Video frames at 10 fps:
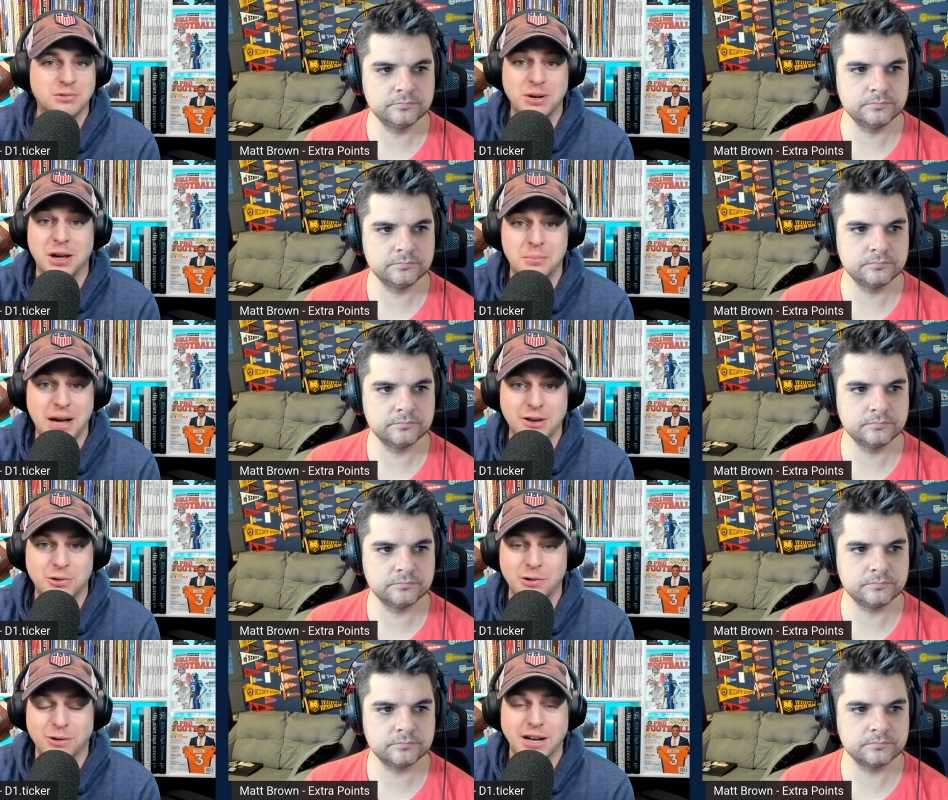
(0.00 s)
Speaker 1: spending on
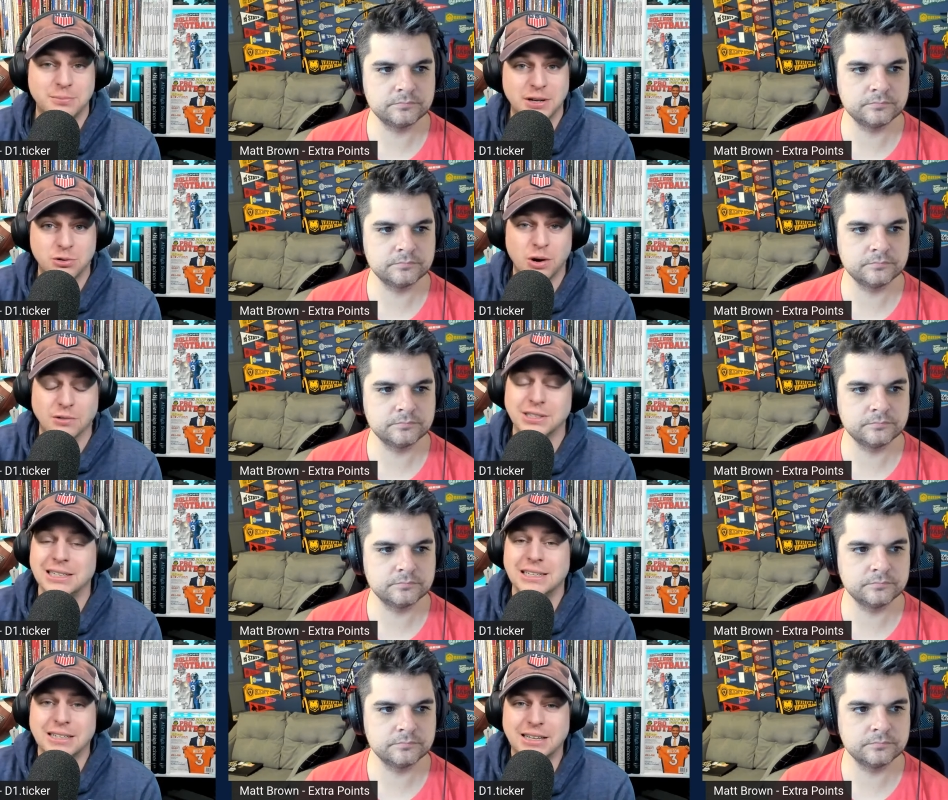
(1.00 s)
Pac-12 rights, Big 12,
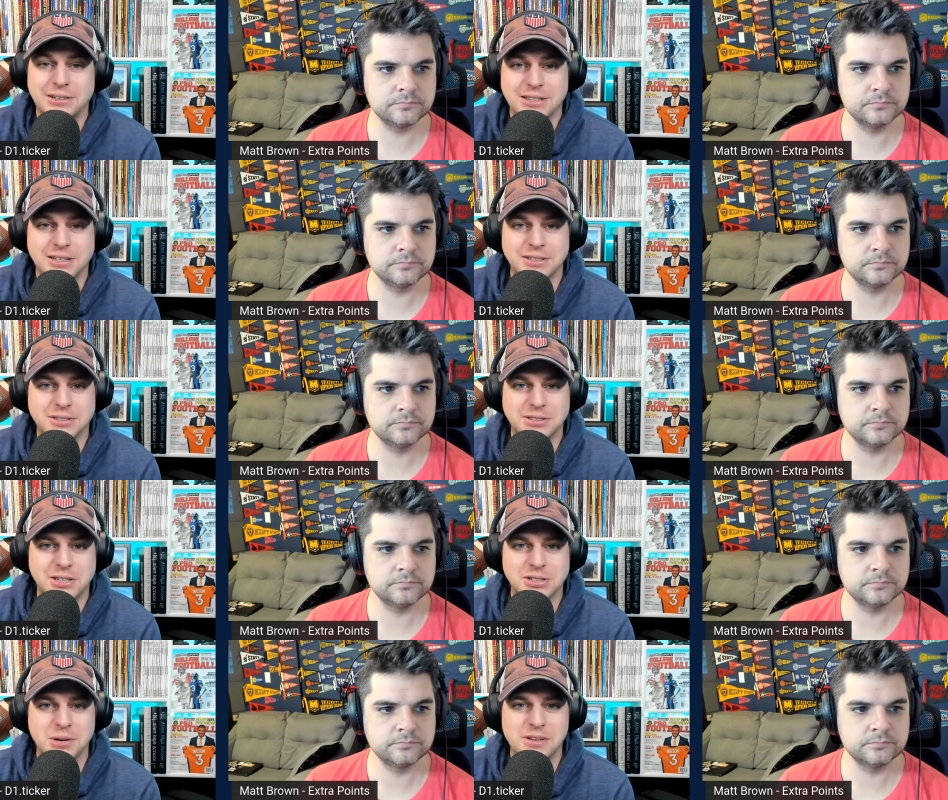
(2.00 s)
you know what? There, there's
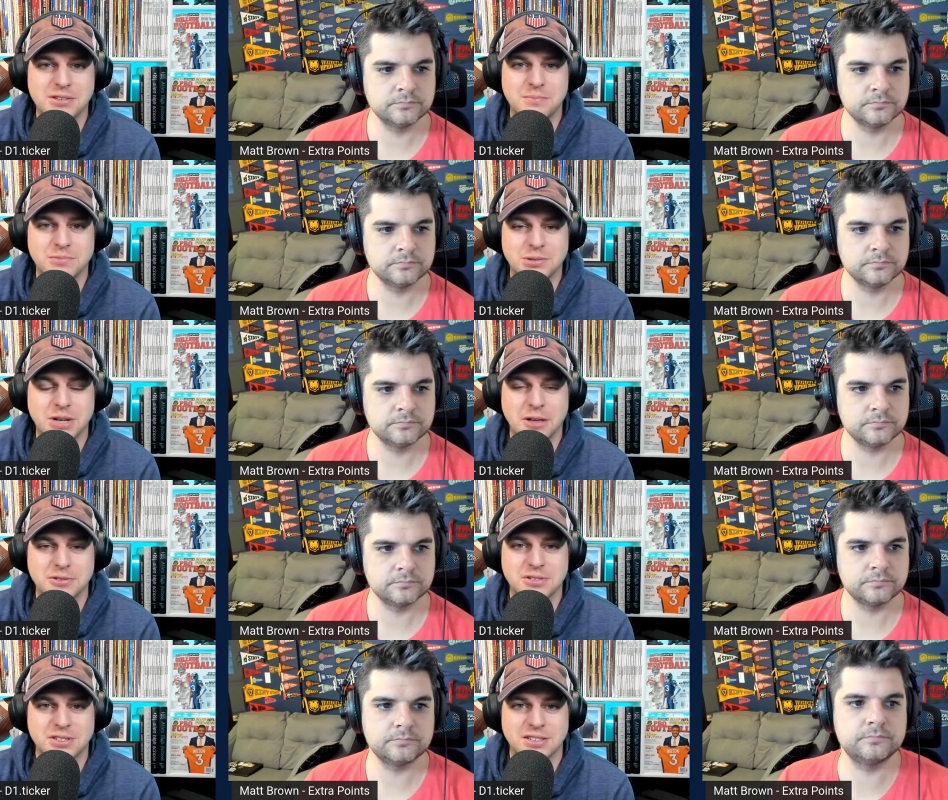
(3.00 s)
there's going to be some some
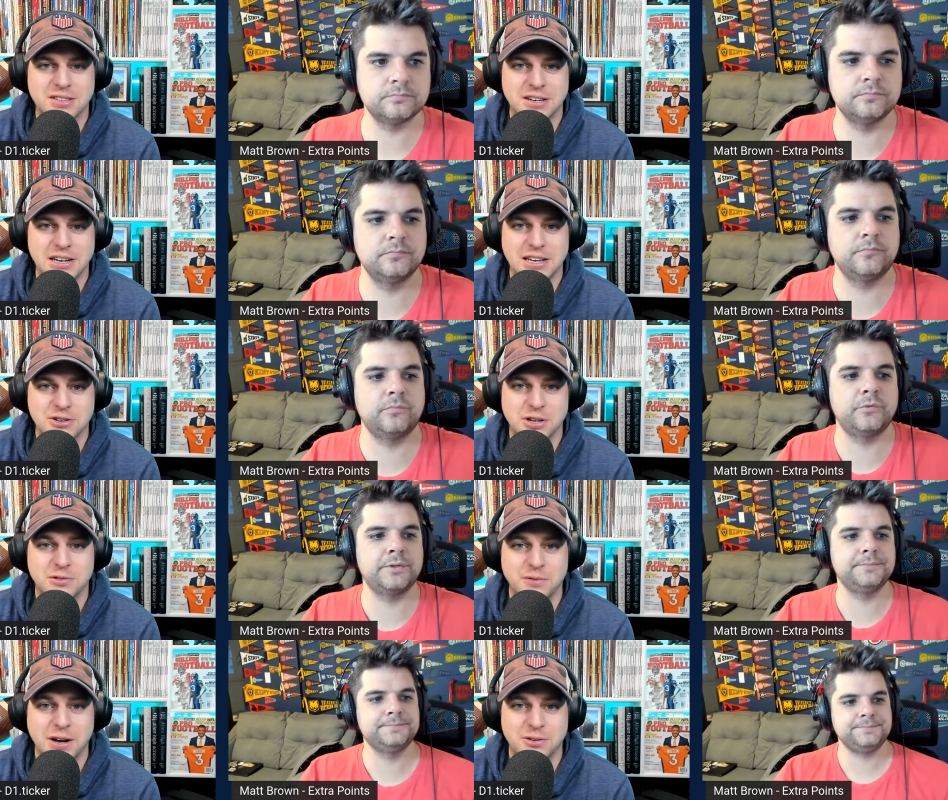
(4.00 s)
dollars and cents that need to get
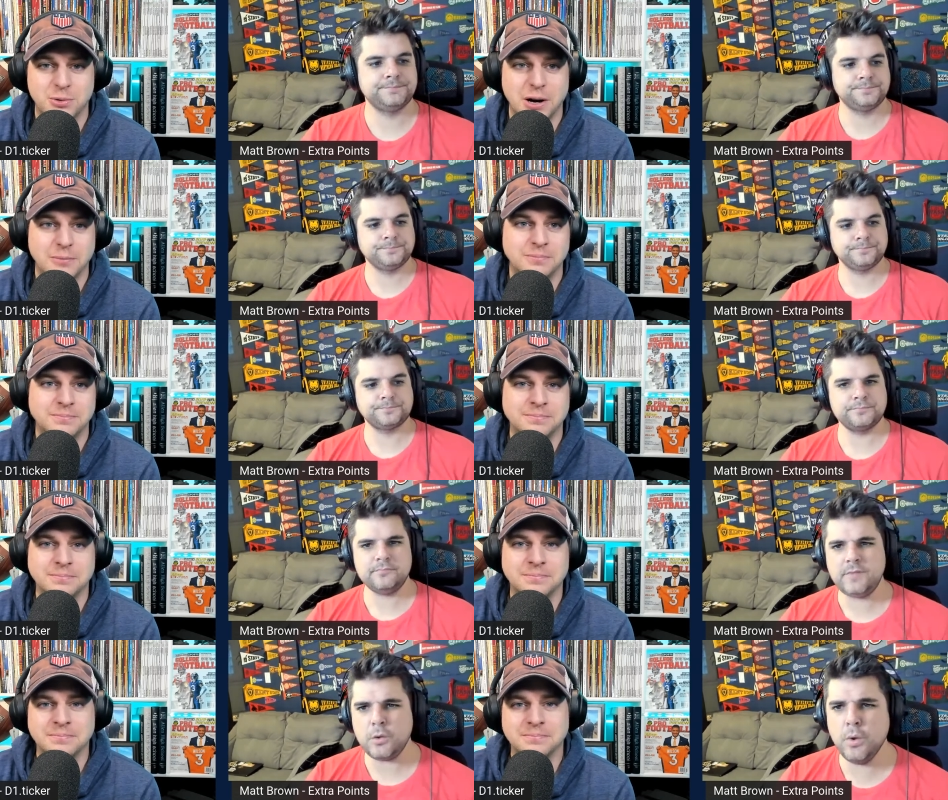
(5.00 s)
justified as well.
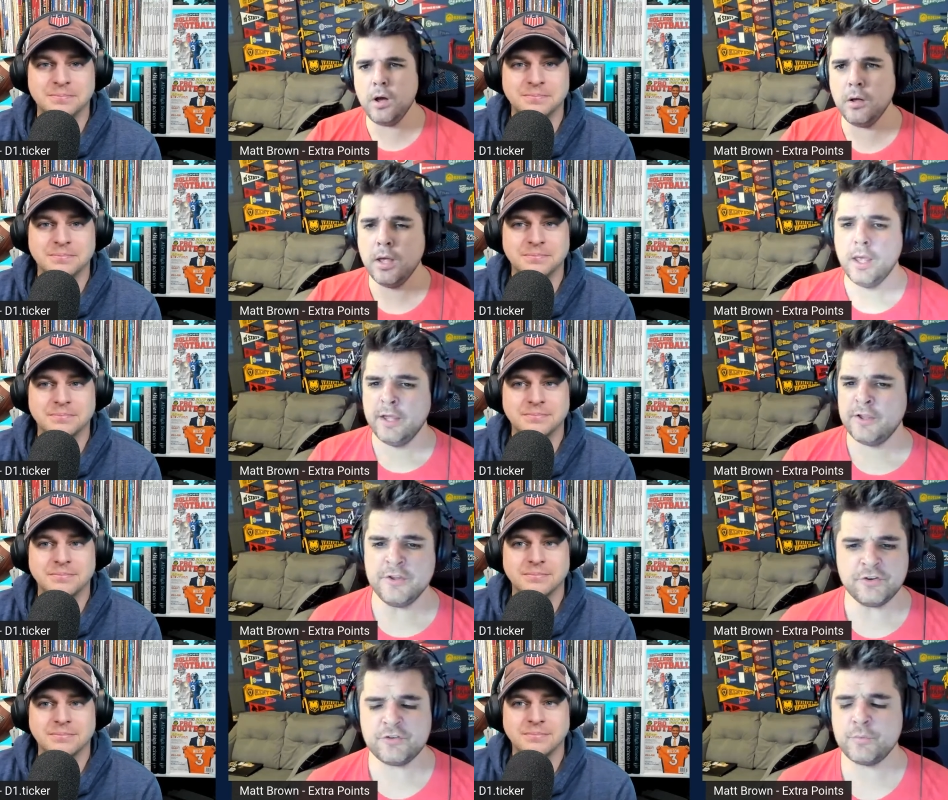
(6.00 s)
Speaker 2: Well,
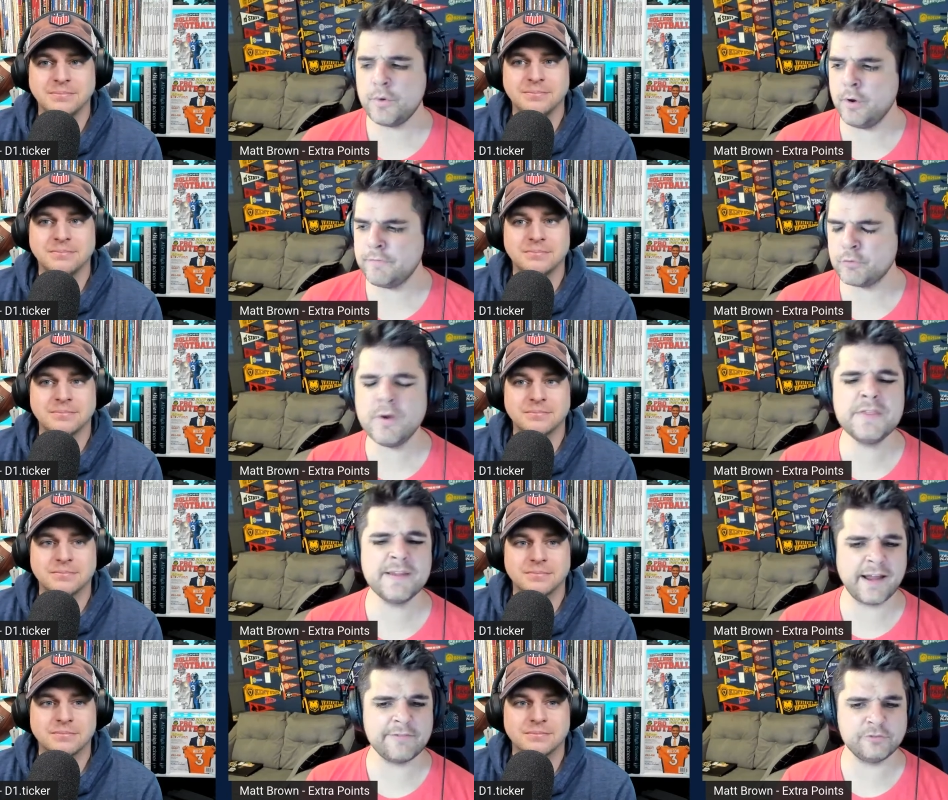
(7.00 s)
it's just there's one
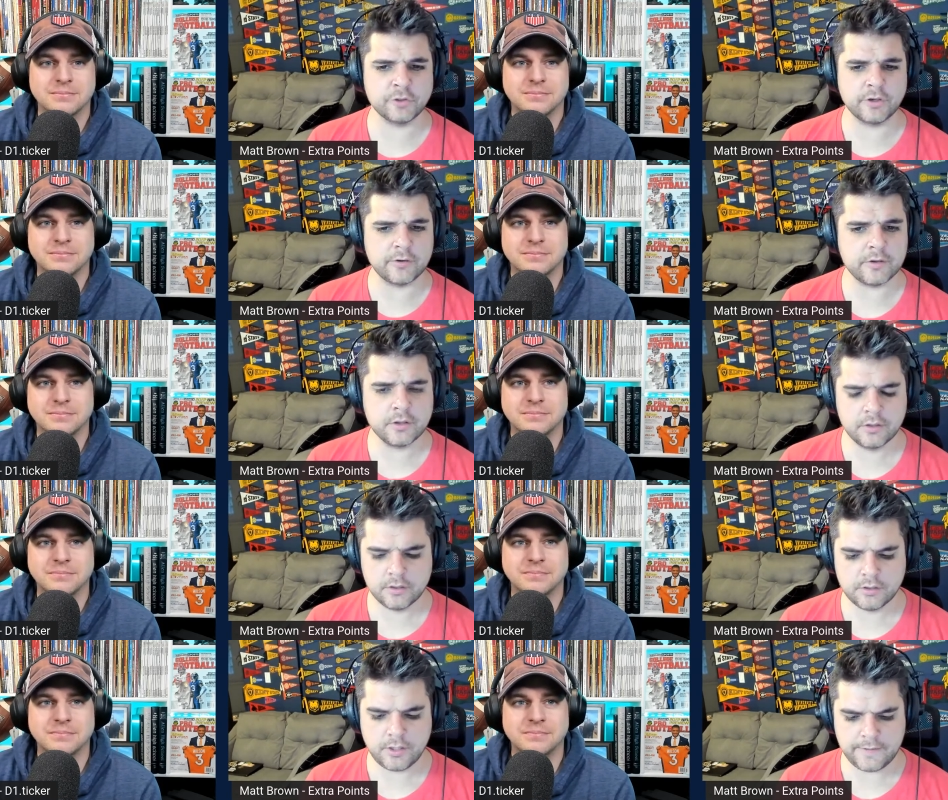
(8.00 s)
thing I've learned,
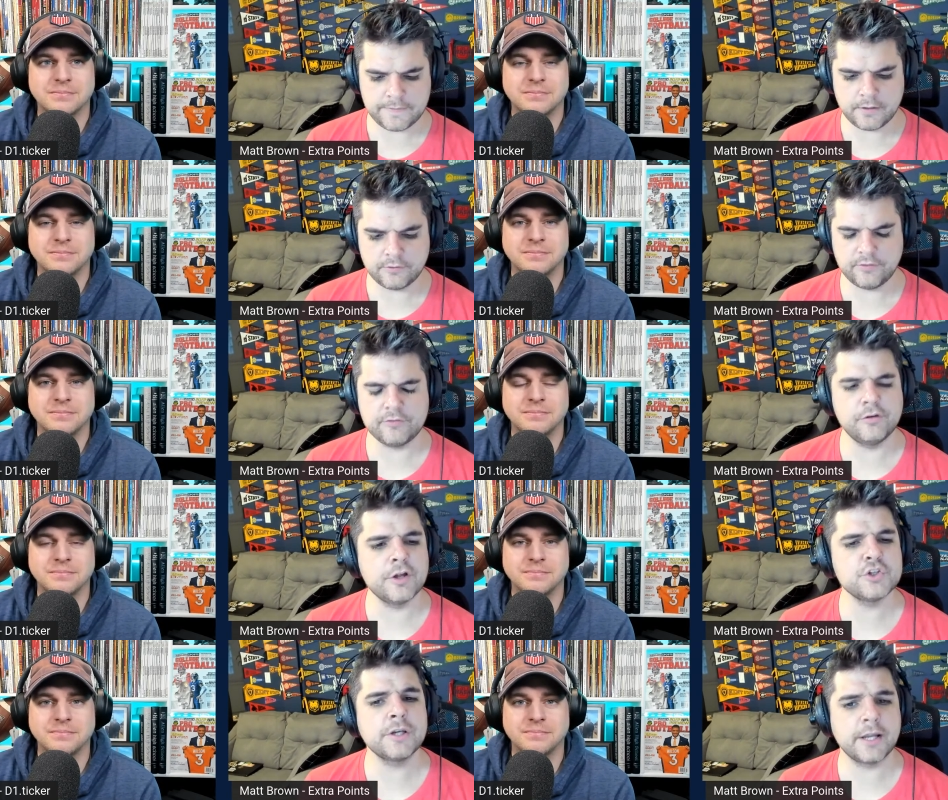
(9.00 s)
I think, since
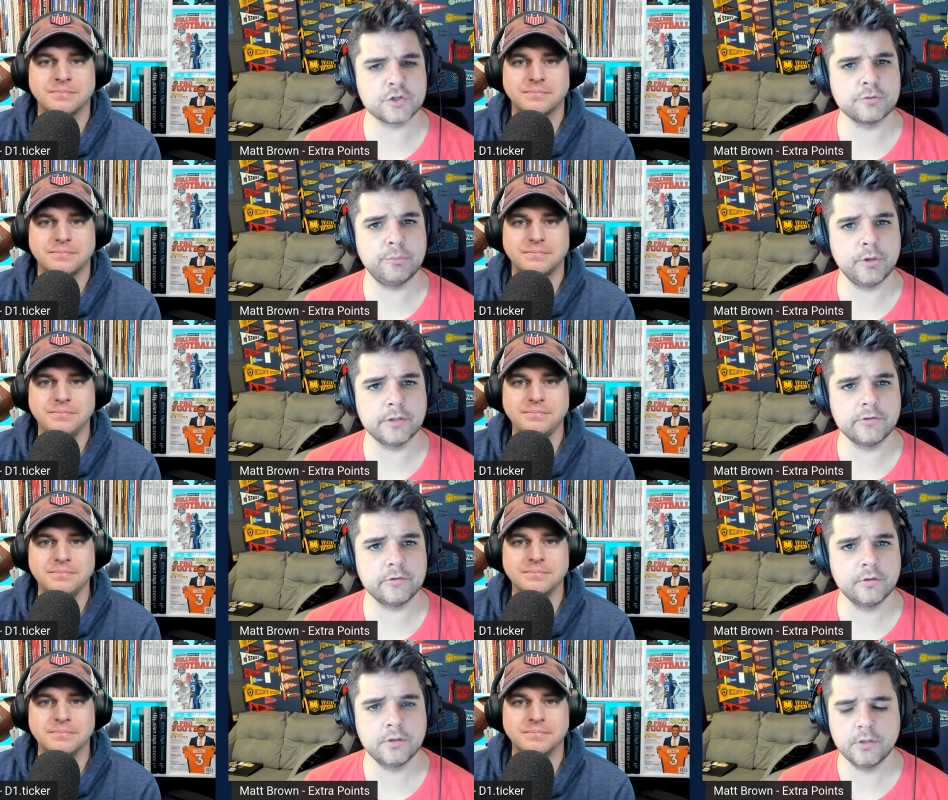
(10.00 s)
launching Extra
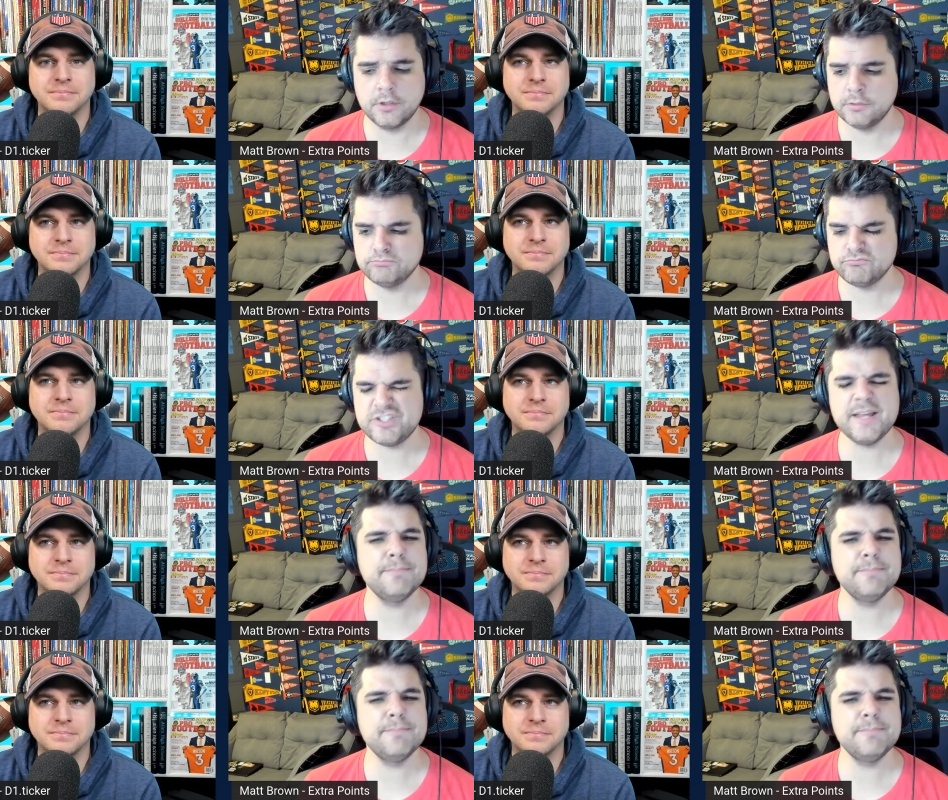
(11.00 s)
Points, it's that